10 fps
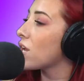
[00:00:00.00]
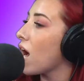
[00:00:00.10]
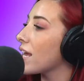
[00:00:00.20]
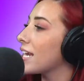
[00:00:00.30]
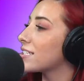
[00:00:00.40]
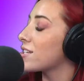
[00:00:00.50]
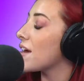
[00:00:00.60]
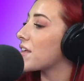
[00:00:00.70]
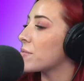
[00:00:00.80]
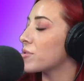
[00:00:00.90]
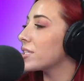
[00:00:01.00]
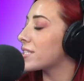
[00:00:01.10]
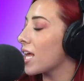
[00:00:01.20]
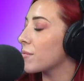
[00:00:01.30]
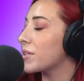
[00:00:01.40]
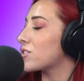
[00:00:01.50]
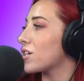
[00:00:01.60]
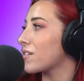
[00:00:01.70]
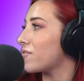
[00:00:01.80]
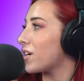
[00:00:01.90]
not it's not them really telling me to
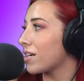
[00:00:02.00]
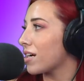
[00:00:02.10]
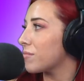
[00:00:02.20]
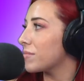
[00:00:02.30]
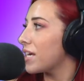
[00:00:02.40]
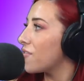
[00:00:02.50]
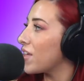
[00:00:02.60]
shut the fuck up. Right.